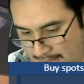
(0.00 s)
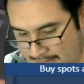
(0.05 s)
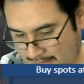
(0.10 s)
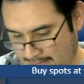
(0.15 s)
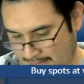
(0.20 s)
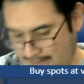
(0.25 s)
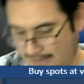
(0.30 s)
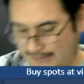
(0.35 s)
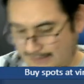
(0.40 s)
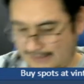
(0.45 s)

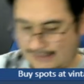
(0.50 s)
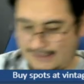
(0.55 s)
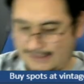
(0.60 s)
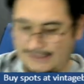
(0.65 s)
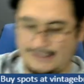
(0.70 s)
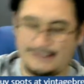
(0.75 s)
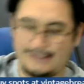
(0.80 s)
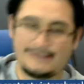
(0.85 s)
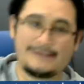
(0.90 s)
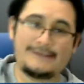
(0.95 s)

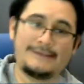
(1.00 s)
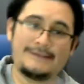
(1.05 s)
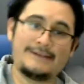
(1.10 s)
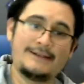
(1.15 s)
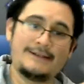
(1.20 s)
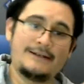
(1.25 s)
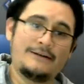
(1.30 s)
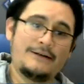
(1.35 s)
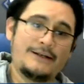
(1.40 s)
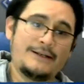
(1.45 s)
Elite
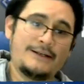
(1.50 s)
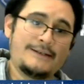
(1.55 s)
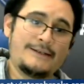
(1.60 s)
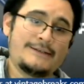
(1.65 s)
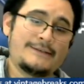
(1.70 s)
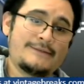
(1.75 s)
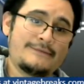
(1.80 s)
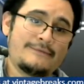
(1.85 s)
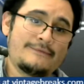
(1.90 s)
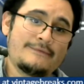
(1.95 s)

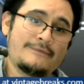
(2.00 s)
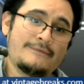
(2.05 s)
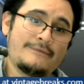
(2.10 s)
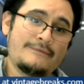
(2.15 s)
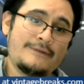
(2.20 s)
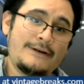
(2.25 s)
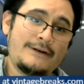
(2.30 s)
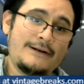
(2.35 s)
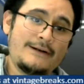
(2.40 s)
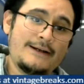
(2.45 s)
Series,
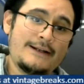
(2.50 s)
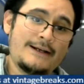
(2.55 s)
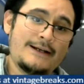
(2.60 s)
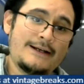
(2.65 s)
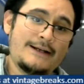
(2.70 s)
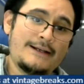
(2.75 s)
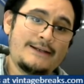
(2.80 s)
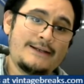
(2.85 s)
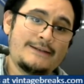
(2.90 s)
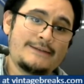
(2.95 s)
very
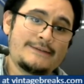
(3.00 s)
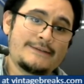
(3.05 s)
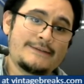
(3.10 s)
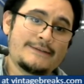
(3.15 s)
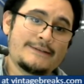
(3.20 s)
nice.